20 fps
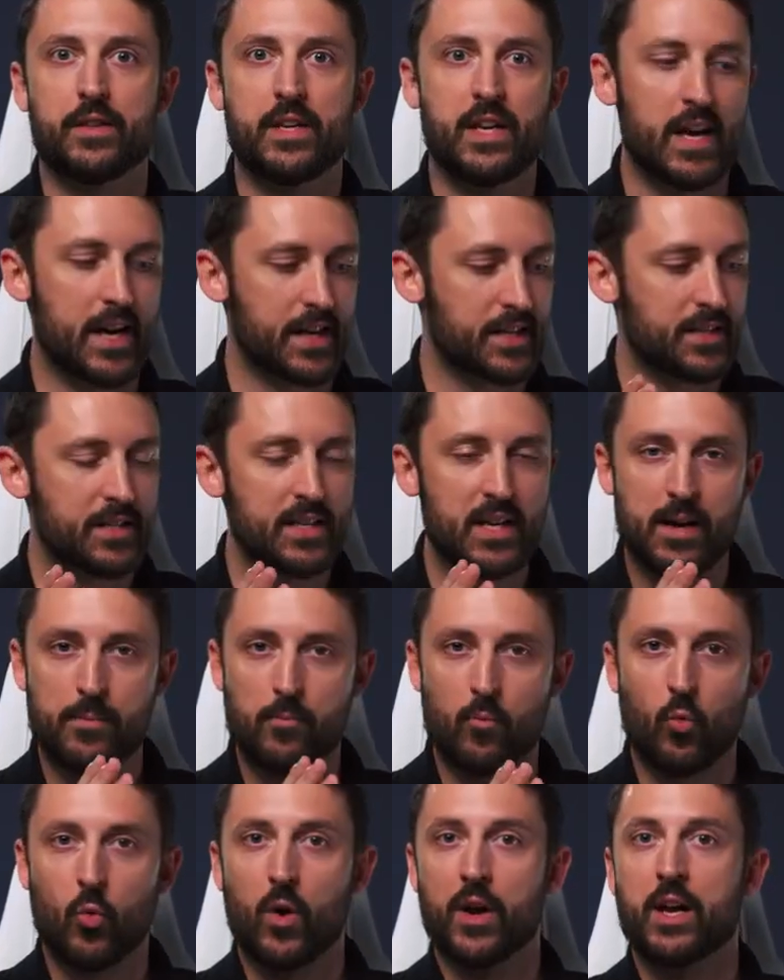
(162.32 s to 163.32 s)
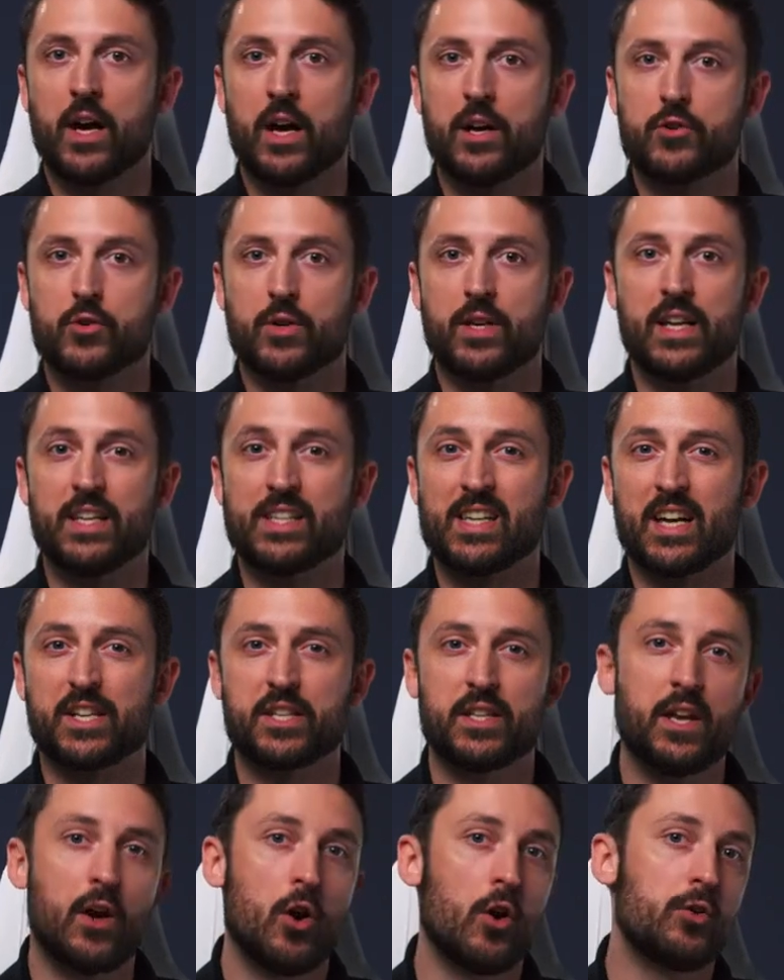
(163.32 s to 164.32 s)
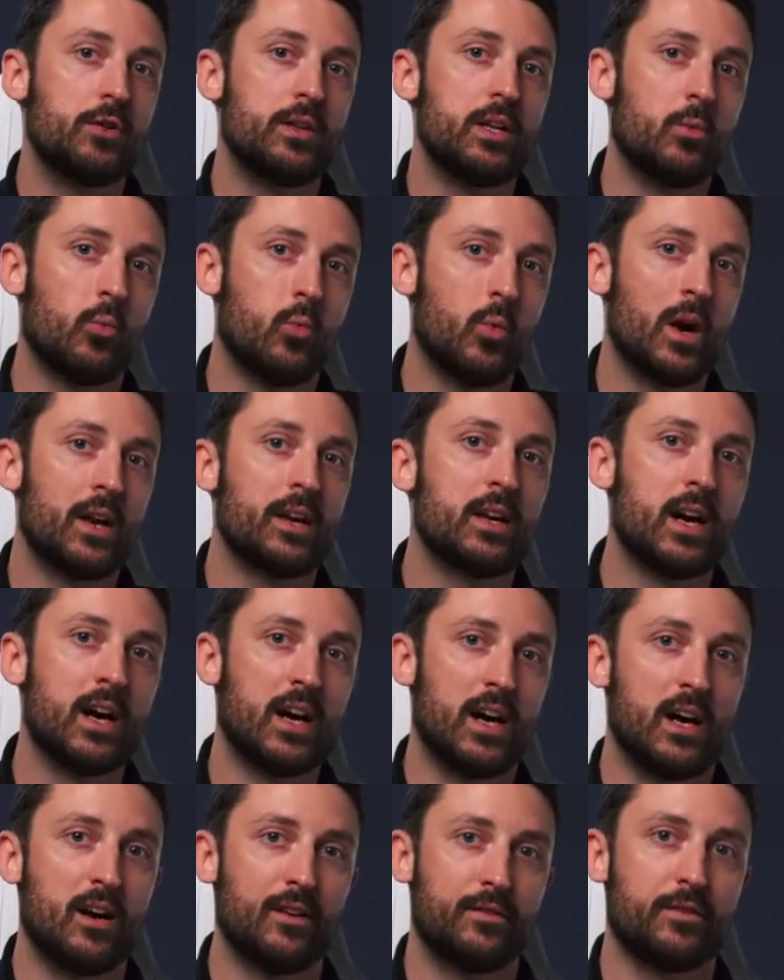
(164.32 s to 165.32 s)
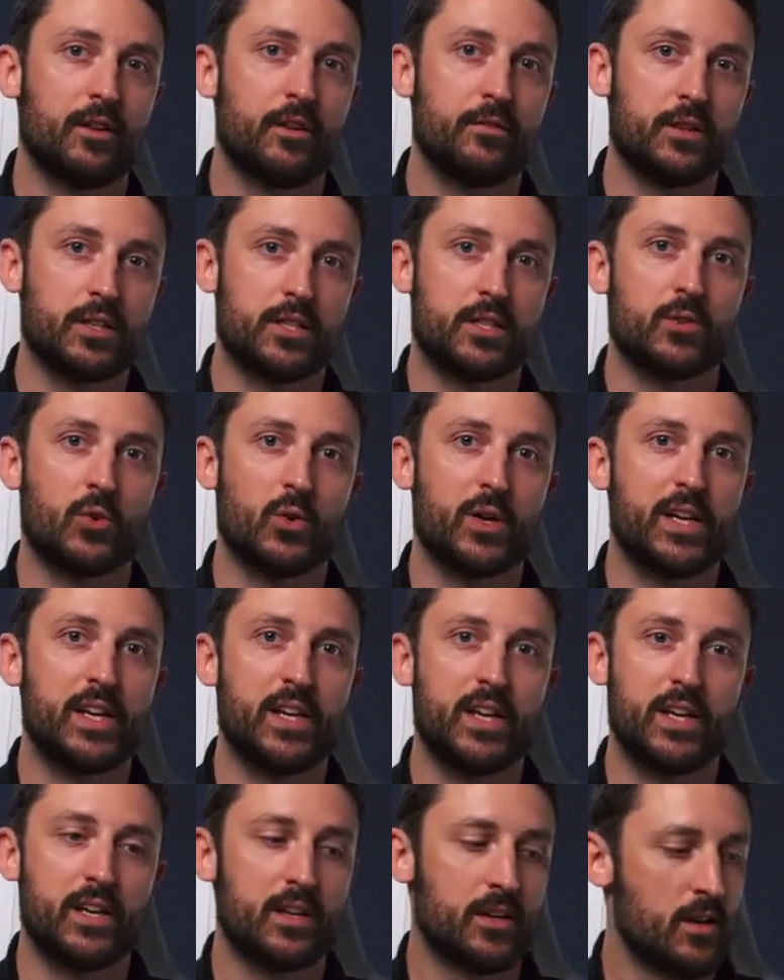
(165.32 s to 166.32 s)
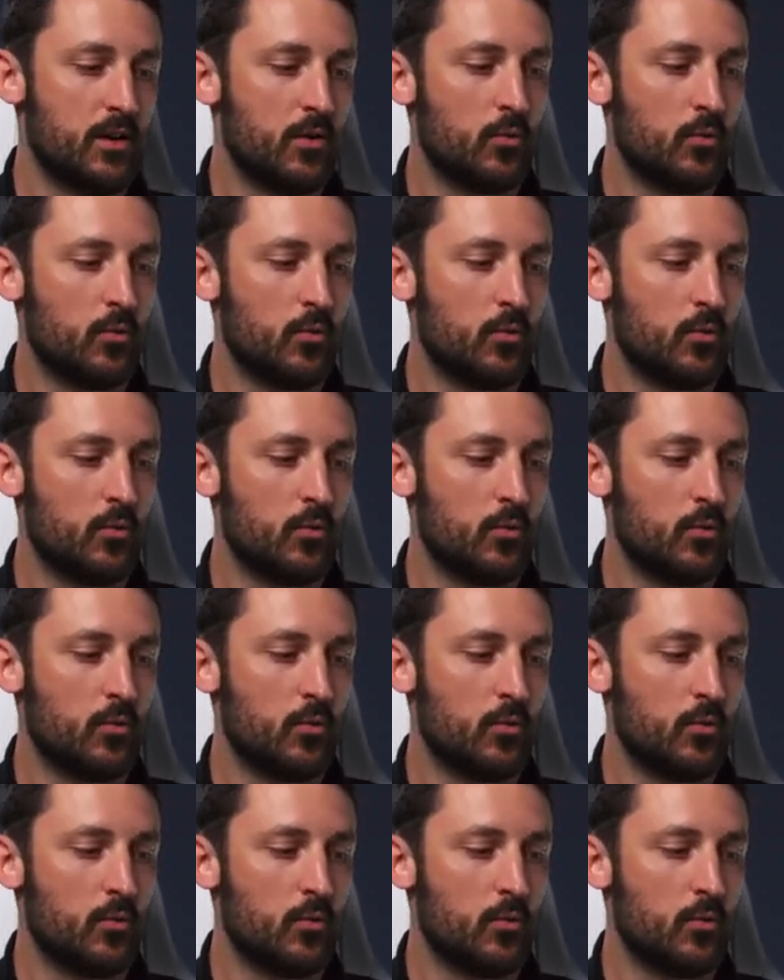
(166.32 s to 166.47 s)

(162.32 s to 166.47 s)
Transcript: the XDM 100 is actually only one half of the story here,